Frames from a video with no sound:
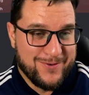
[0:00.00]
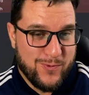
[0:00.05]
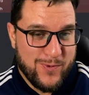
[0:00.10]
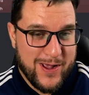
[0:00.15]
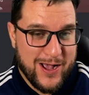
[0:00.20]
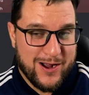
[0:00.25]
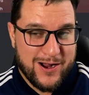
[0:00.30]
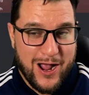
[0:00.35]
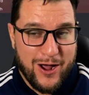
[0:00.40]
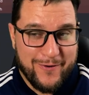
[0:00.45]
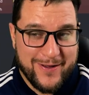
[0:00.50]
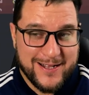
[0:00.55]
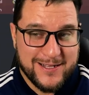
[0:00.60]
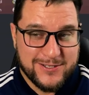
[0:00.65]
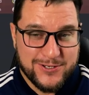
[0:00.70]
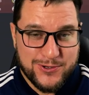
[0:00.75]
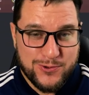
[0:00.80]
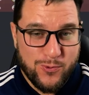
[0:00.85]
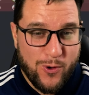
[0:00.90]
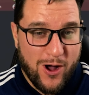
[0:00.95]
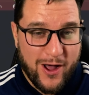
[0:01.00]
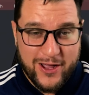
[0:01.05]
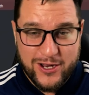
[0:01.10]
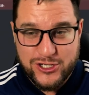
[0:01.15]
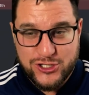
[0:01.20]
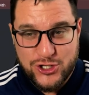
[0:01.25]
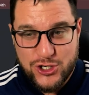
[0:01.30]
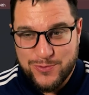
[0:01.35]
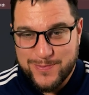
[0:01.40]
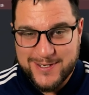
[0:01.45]
We are going to what I
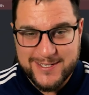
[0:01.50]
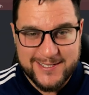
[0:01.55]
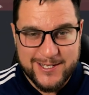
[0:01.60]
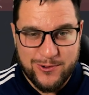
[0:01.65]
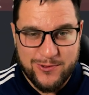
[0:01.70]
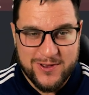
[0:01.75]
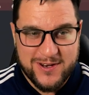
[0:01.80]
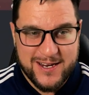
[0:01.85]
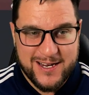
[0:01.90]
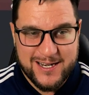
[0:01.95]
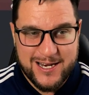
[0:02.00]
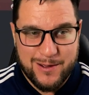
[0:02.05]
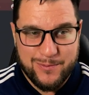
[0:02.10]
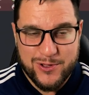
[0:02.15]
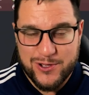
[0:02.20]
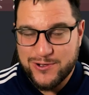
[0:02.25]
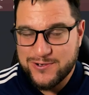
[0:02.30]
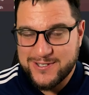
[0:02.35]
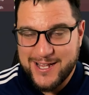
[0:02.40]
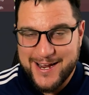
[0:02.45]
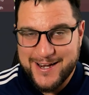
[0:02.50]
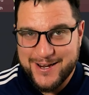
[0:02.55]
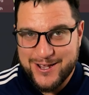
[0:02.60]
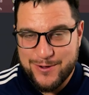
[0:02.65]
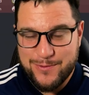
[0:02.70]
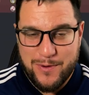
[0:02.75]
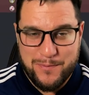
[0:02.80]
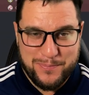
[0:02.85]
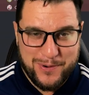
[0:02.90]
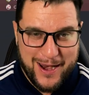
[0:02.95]
assume is still the DW
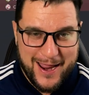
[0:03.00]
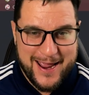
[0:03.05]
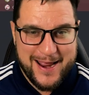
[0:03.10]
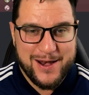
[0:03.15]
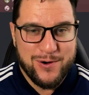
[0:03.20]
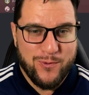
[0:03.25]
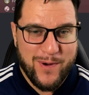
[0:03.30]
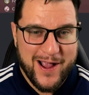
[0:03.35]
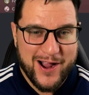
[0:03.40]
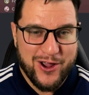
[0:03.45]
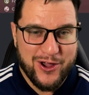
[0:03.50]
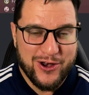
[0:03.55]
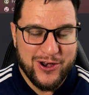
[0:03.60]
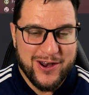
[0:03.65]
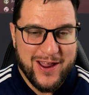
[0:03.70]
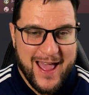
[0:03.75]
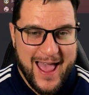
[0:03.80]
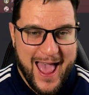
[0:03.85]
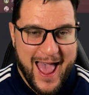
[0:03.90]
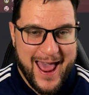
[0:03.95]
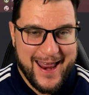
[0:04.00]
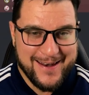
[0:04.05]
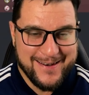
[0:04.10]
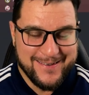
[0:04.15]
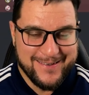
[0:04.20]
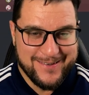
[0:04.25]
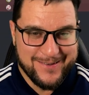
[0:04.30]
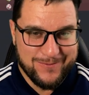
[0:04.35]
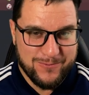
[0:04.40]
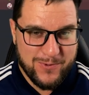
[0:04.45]
Stadium, playing Wigan,
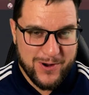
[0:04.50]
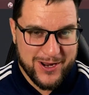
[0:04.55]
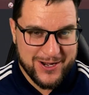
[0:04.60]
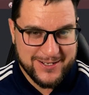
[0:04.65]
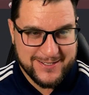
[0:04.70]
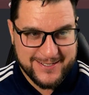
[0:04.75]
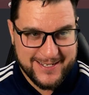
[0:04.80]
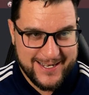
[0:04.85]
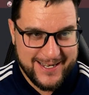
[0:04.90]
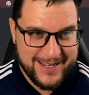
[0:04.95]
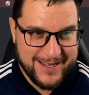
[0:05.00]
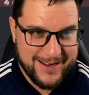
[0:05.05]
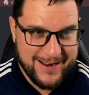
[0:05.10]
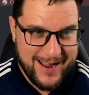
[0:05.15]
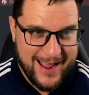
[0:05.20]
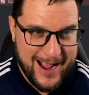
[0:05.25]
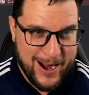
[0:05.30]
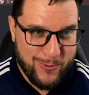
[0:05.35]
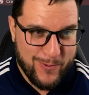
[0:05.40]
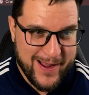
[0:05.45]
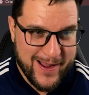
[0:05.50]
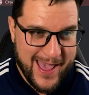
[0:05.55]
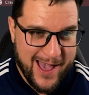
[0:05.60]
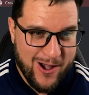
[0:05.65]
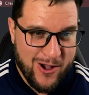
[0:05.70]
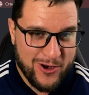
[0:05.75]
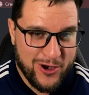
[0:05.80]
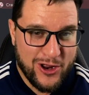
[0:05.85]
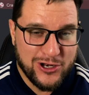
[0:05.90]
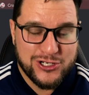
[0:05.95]
and we're going to see how we get
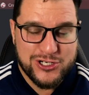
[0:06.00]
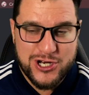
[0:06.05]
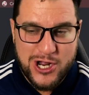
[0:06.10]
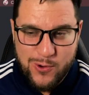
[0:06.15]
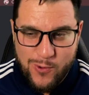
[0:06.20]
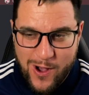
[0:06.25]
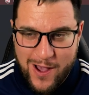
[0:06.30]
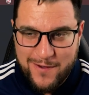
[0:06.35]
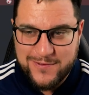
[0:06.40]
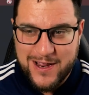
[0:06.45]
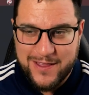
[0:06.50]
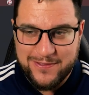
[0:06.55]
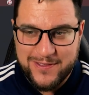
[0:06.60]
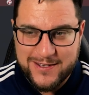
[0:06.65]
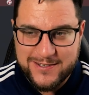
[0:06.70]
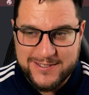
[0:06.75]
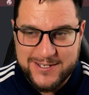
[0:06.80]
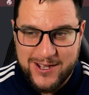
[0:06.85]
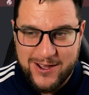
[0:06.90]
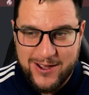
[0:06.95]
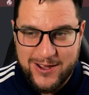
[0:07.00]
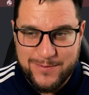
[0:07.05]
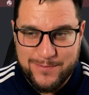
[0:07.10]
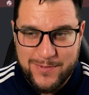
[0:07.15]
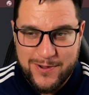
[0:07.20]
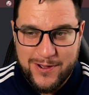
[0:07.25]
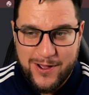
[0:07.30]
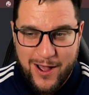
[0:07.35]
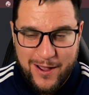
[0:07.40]
on. And do you know what I've done this time?